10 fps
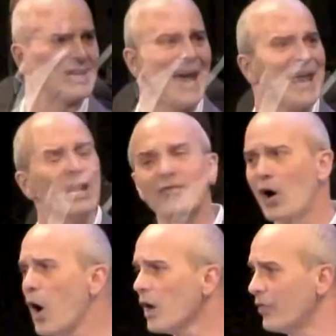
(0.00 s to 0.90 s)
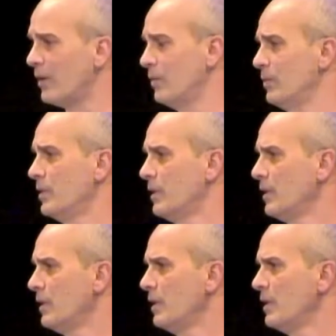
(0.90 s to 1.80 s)
I love all of them.
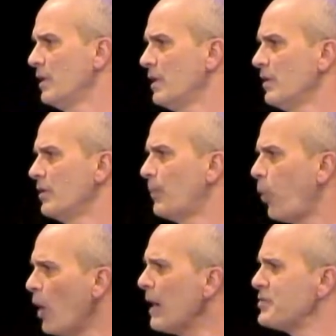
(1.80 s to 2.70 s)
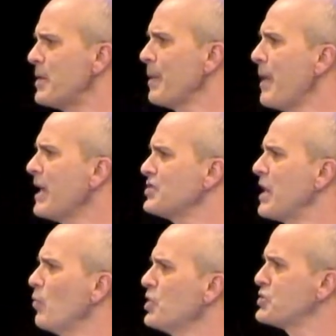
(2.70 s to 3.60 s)
The point I was simply making is
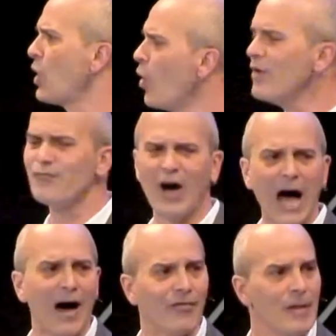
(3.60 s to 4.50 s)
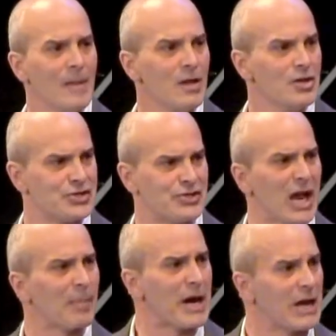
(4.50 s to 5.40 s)
that we're so involved
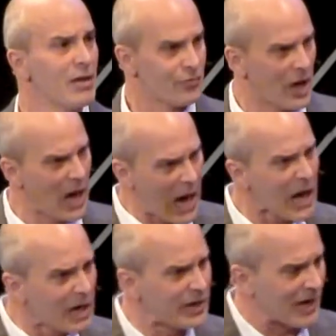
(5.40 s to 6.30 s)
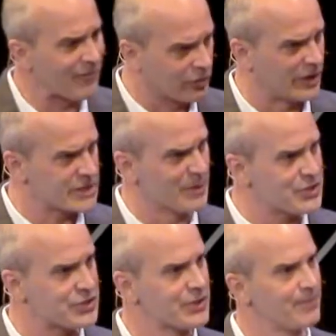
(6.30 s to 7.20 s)
celebrating the holiday of
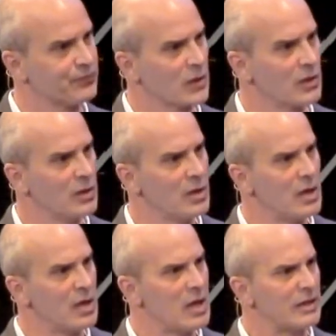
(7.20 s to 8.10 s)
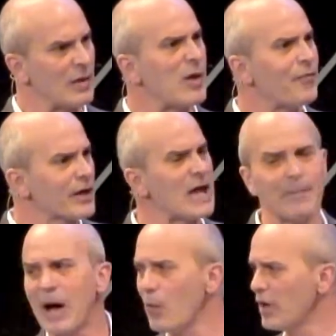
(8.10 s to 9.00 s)
Christmas that we forget
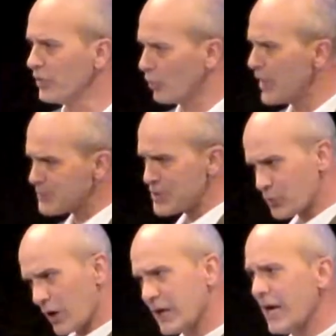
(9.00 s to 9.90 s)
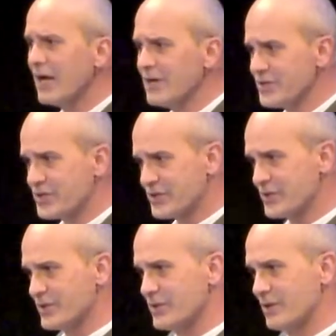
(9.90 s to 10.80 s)
about what Christmas really is
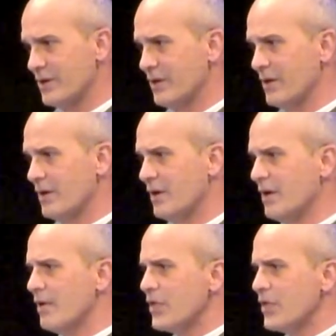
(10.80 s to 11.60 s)
the